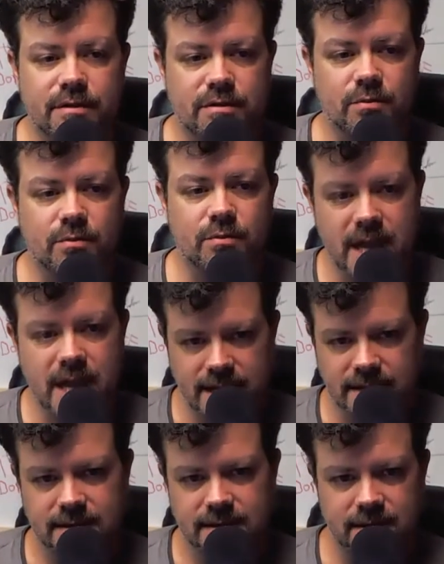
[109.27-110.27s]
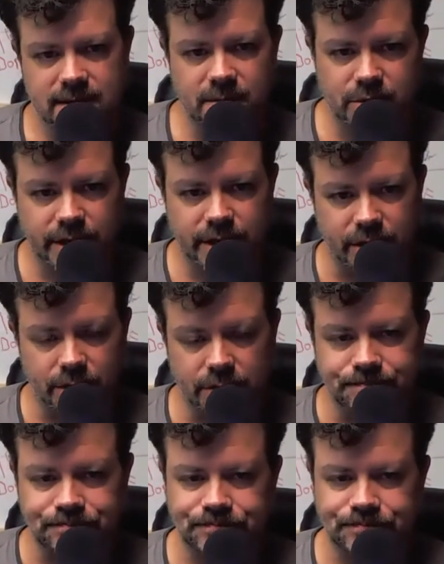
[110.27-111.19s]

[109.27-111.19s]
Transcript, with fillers: three guests in particular